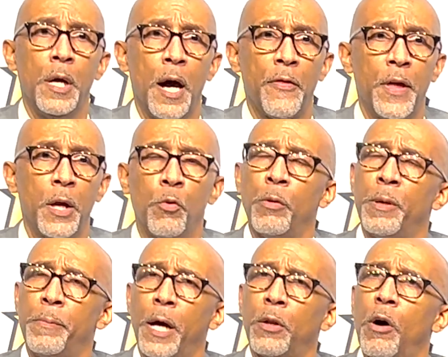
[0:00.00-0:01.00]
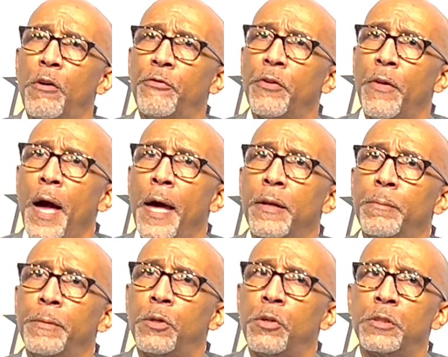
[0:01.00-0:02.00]
I think we'll be better off for that,
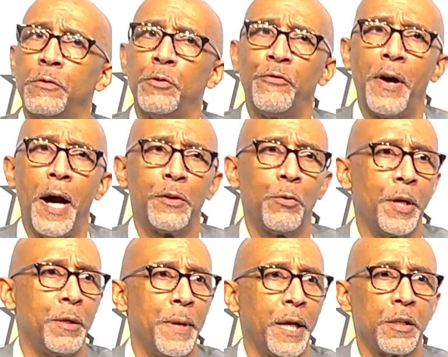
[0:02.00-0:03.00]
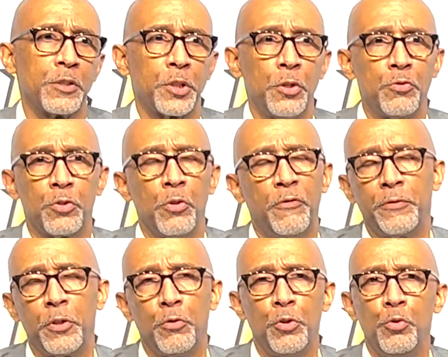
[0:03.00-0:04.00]
because if you find a way to make an excuse,
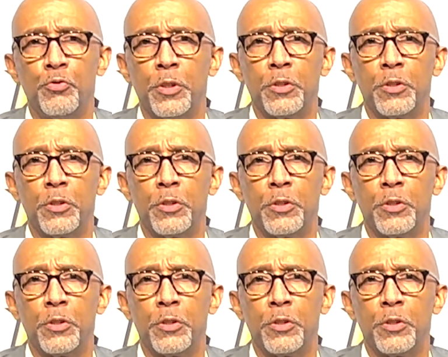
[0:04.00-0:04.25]
you'll use it.